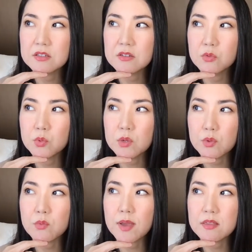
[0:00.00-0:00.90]

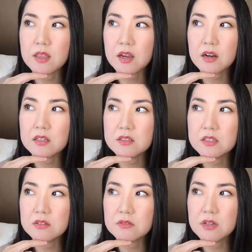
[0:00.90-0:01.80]
we went there
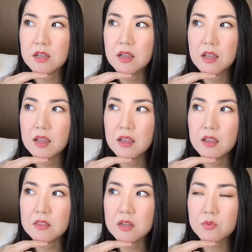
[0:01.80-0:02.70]
too.
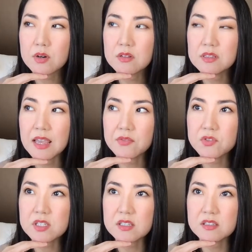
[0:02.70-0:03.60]
And there were
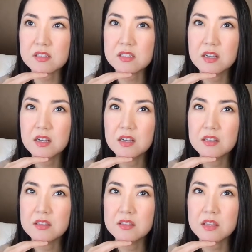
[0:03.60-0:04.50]
leftists.
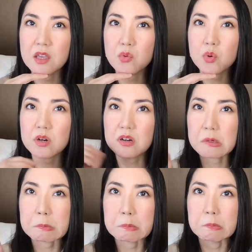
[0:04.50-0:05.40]
They
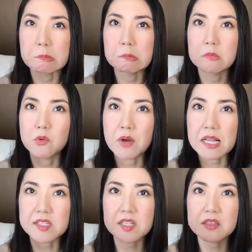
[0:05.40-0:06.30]
were
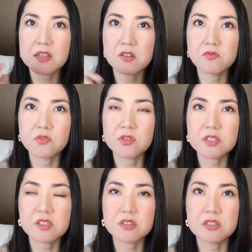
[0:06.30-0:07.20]
raising their
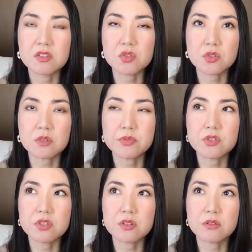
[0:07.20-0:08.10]
voice to disturb
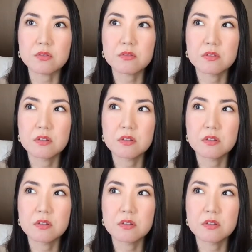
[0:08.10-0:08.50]
too.